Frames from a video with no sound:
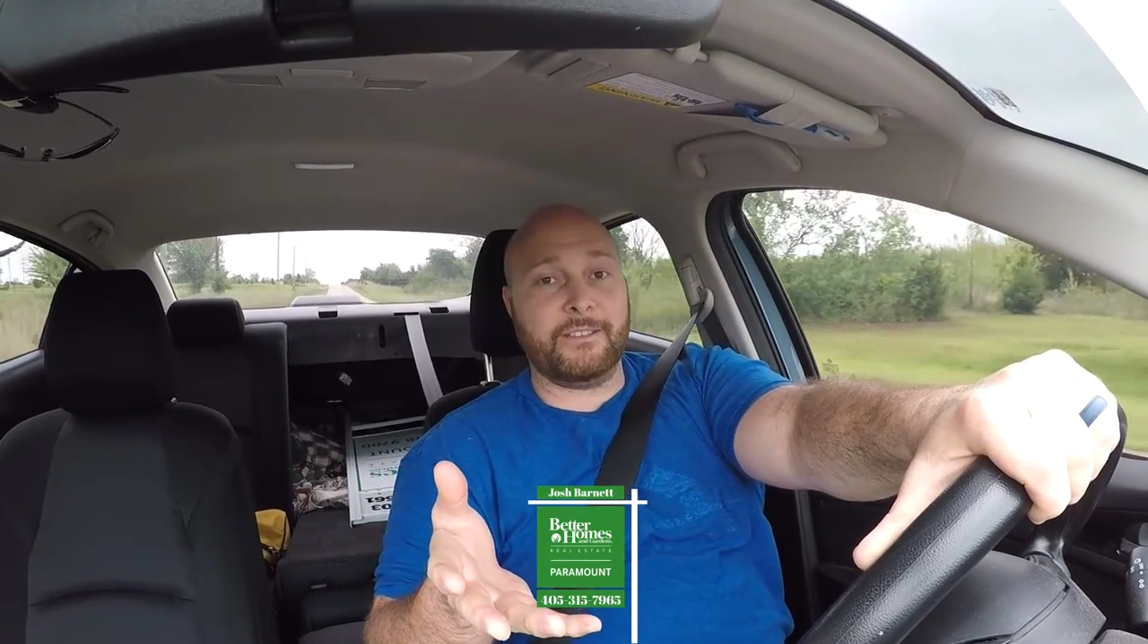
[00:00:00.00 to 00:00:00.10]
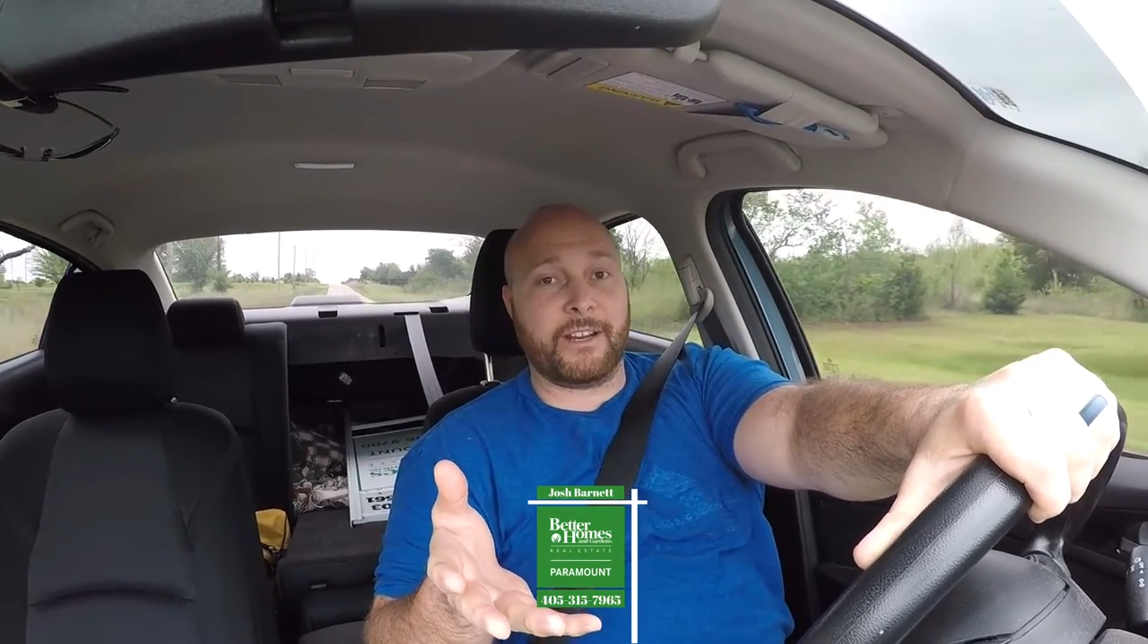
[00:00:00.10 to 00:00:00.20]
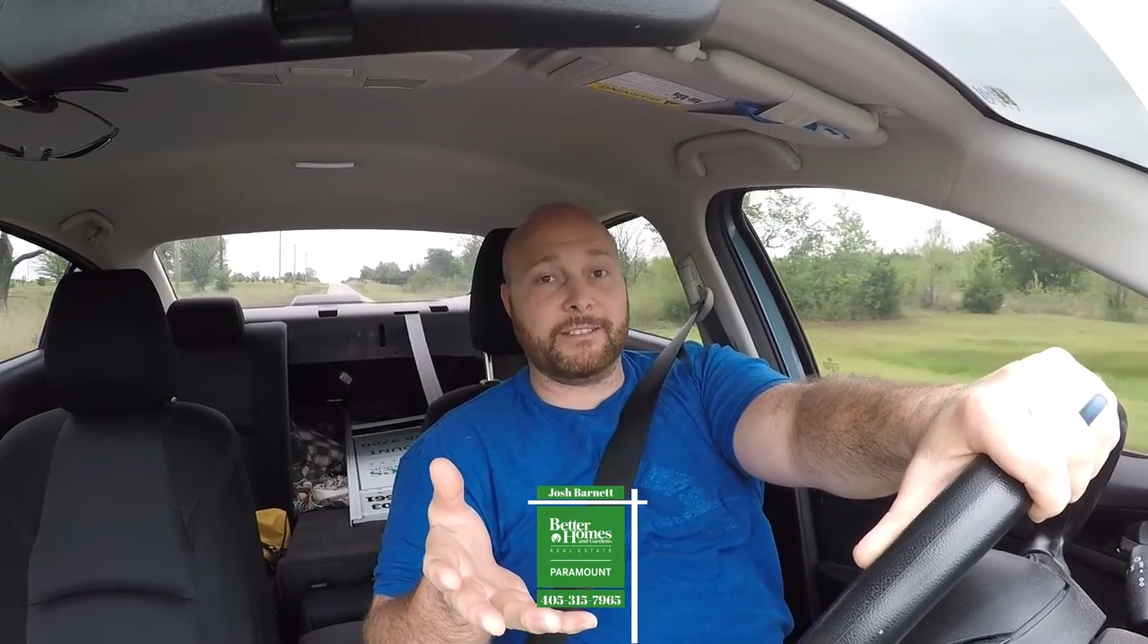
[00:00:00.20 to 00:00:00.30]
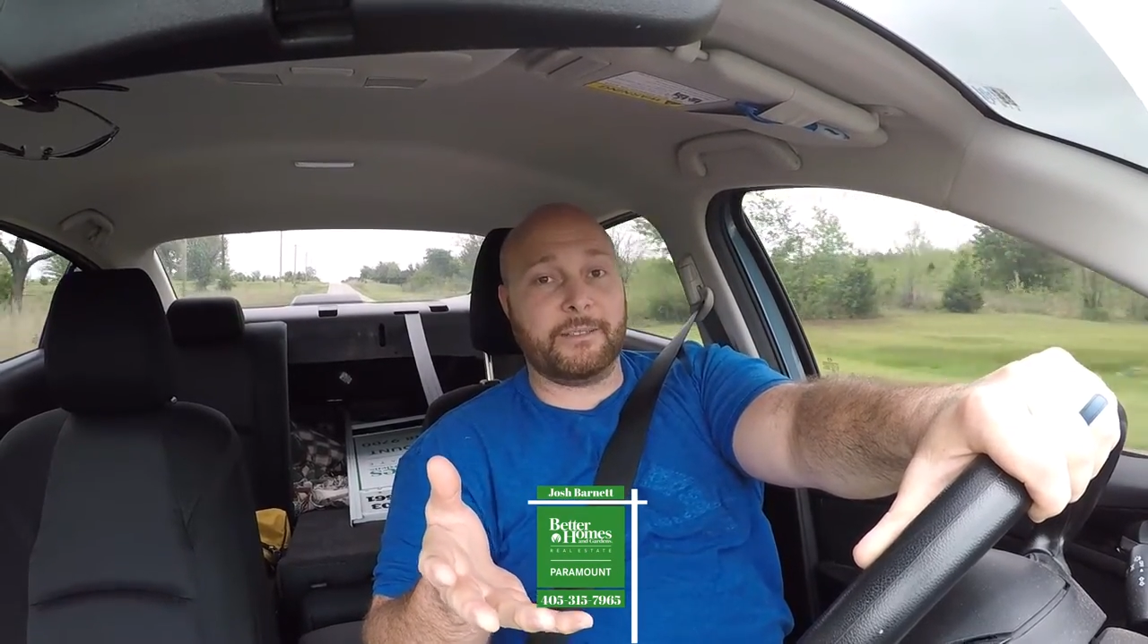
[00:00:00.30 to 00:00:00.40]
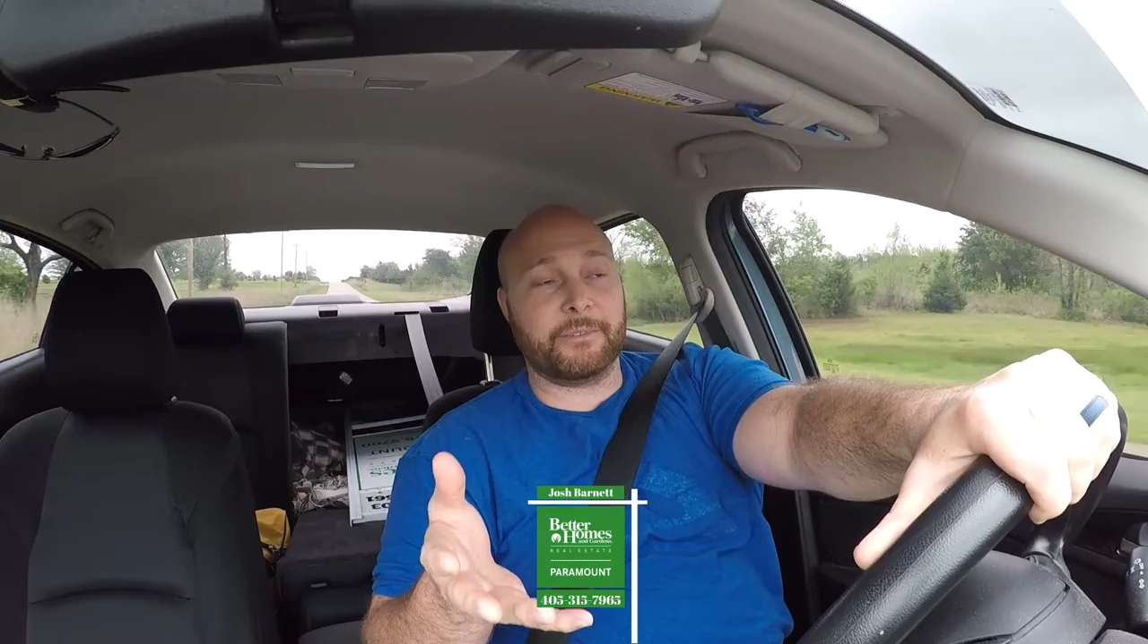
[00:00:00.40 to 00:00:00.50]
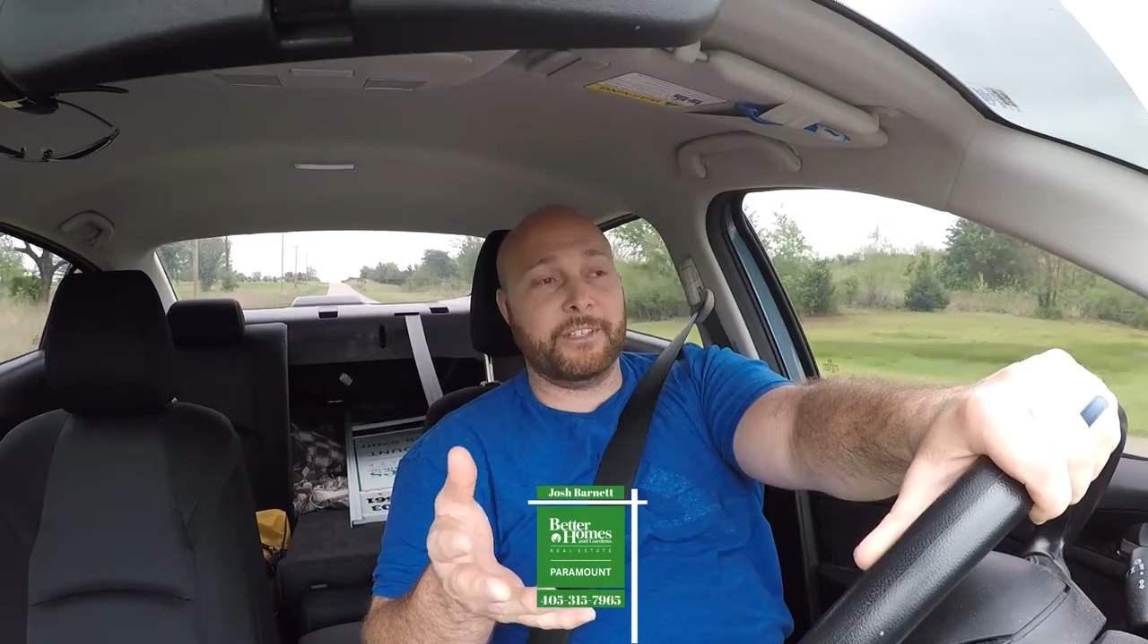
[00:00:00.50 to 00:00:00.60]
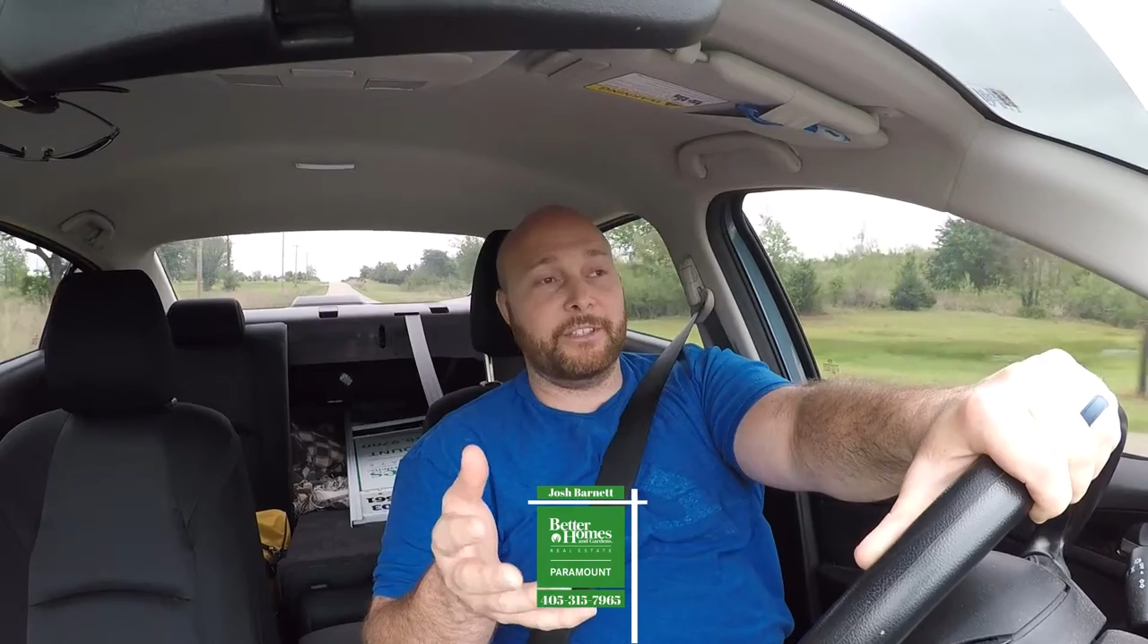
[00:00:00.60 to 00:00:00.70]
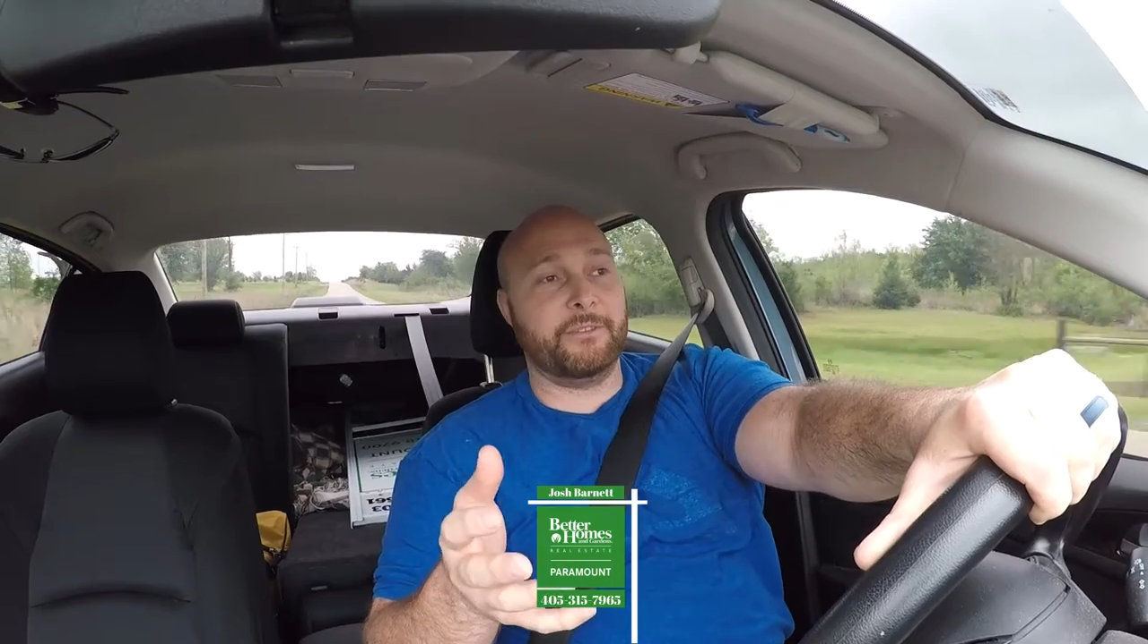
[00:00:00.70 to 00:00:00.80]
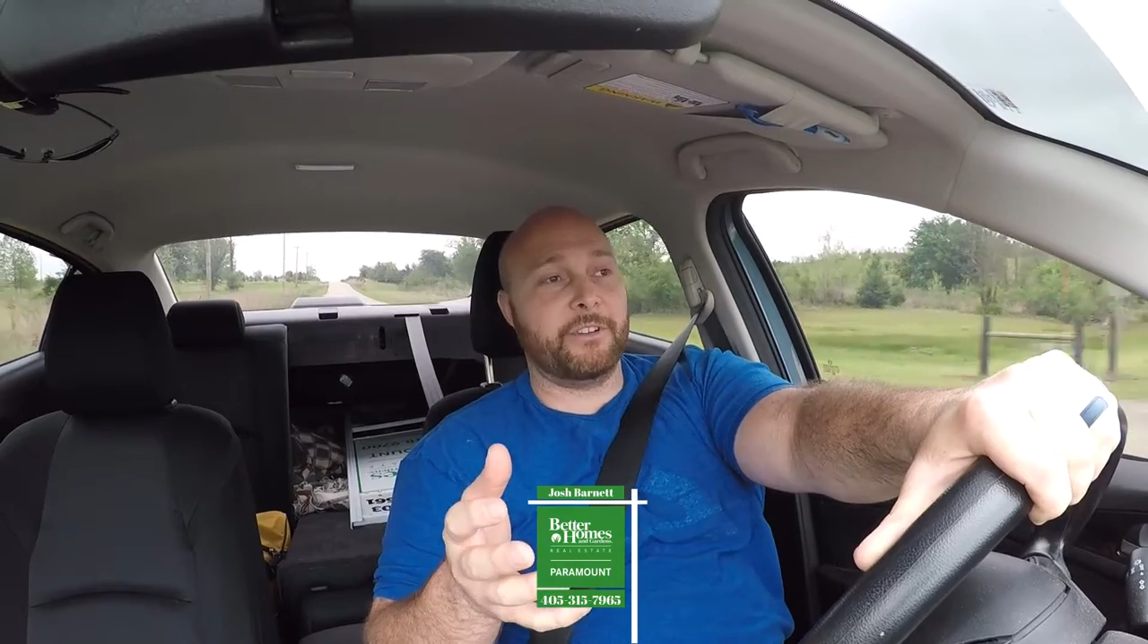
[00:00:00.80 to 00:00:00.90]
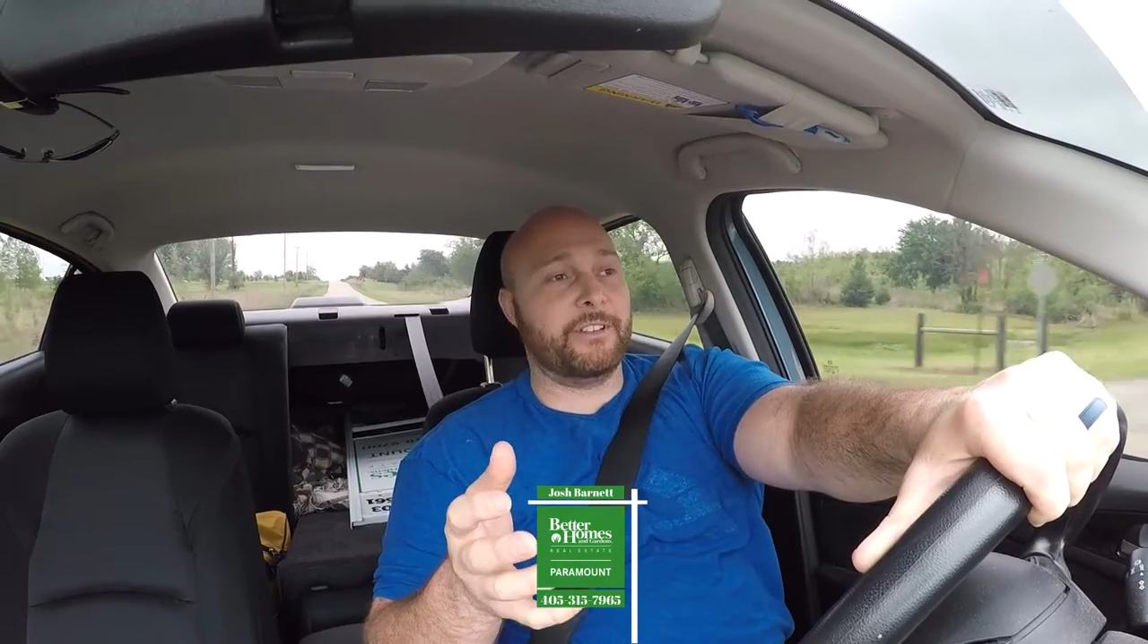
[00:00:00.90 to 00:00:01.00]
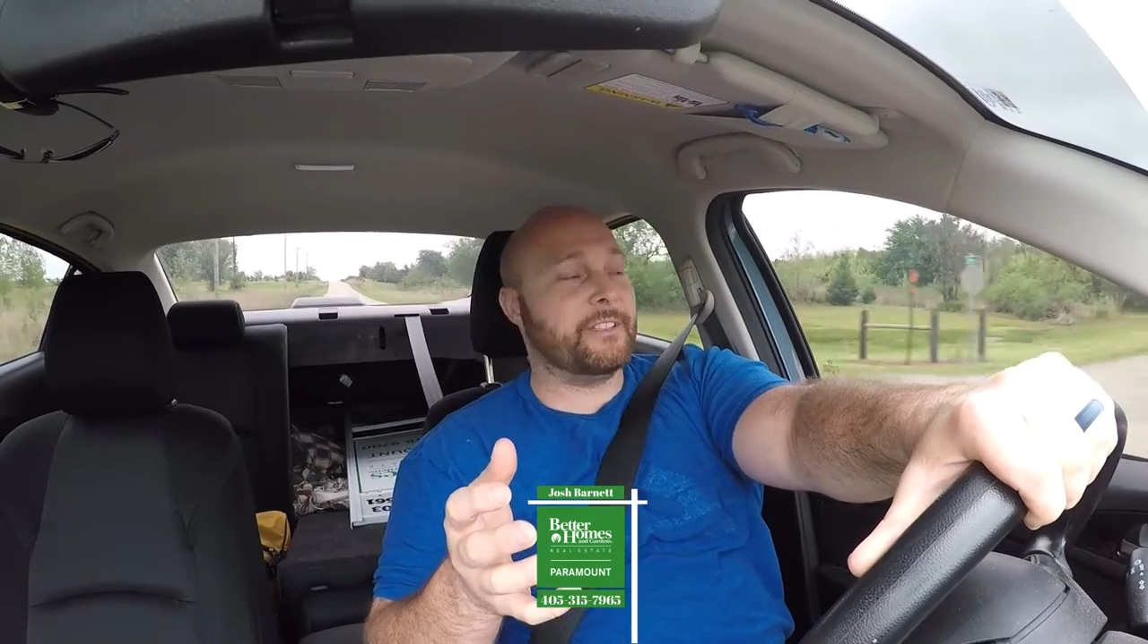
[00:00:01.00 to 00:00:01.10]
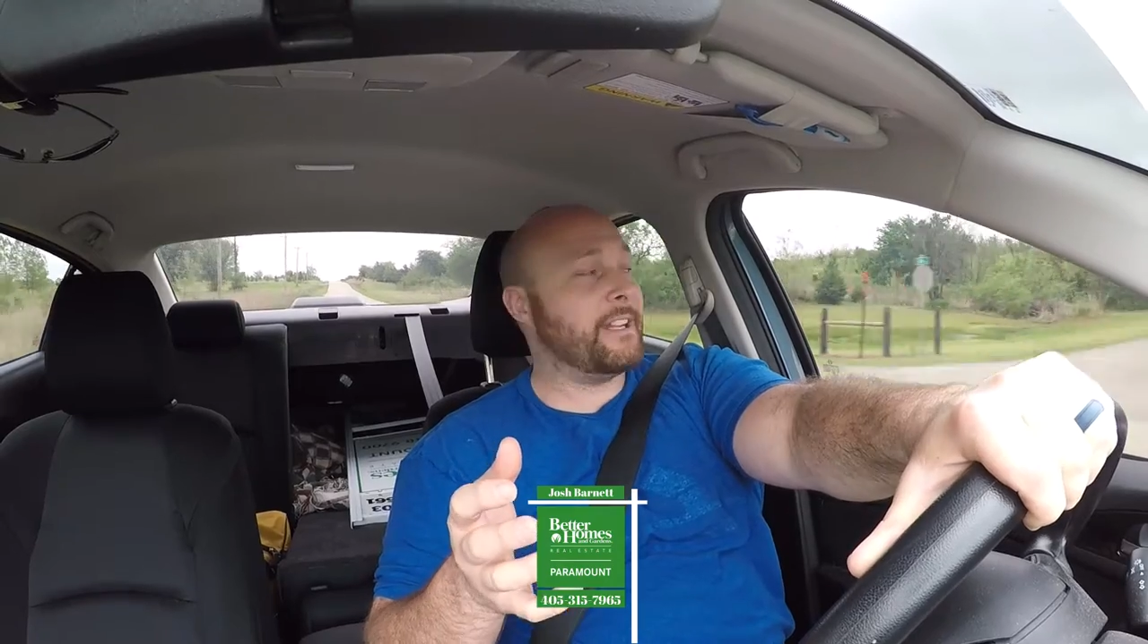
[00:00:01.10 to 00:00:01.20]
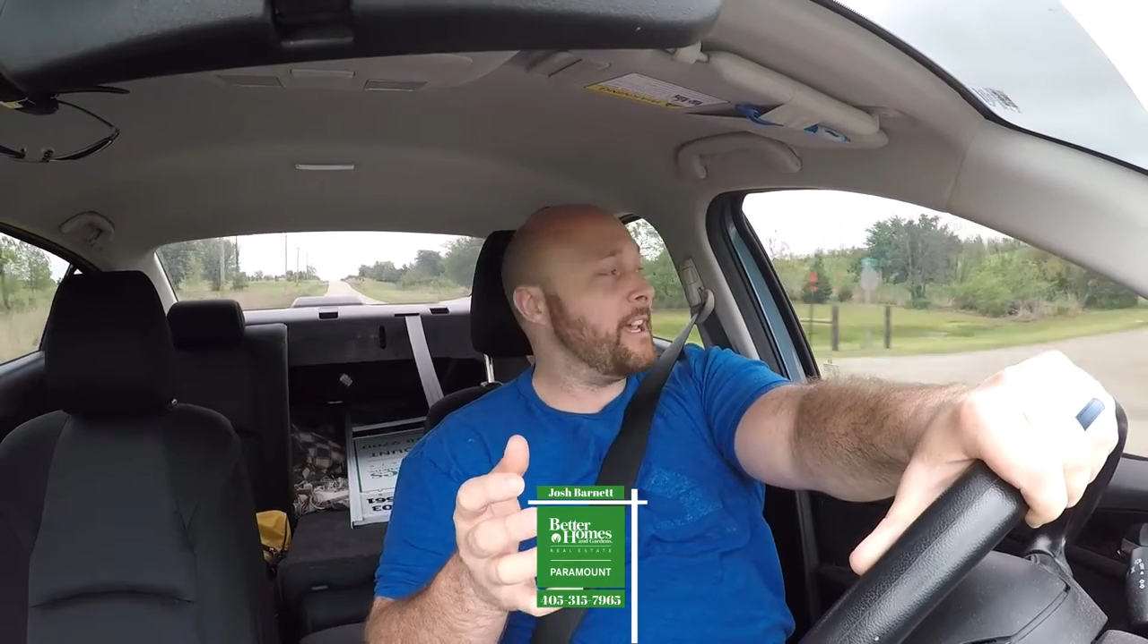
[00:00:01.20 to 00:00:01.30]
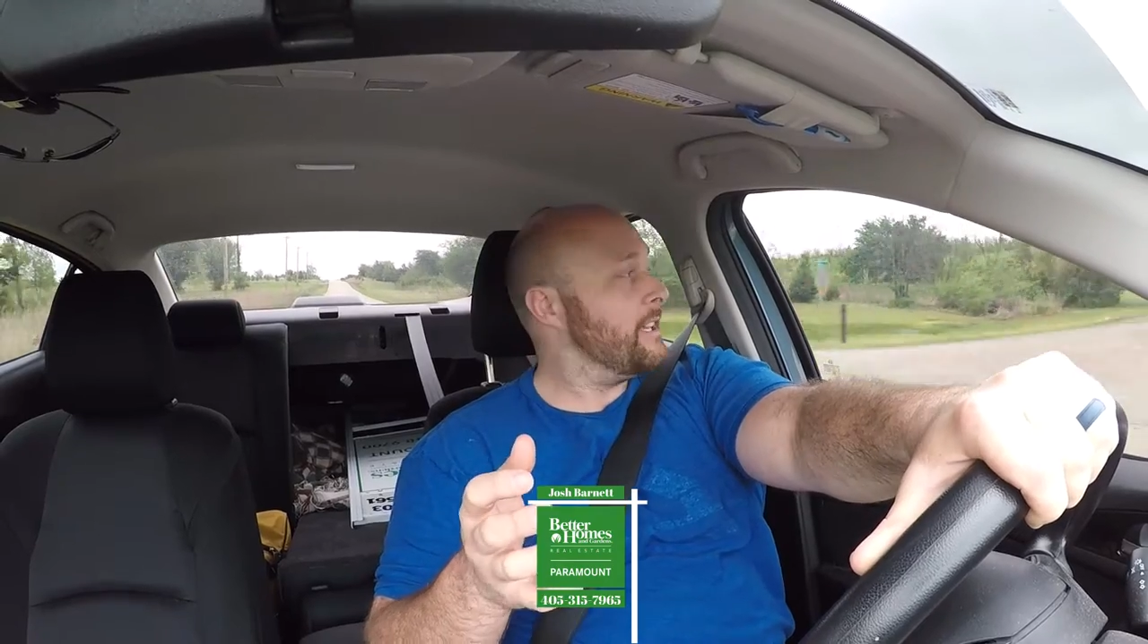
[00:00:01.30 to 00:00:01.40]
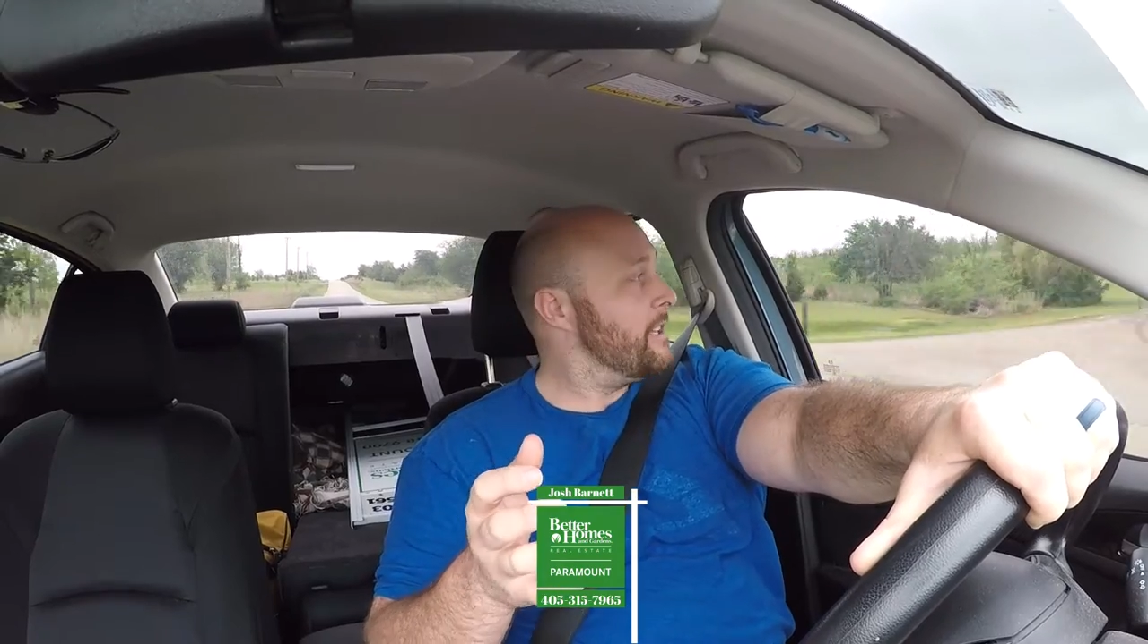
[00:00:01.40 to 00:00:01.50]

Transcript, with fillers: that I typically do during the day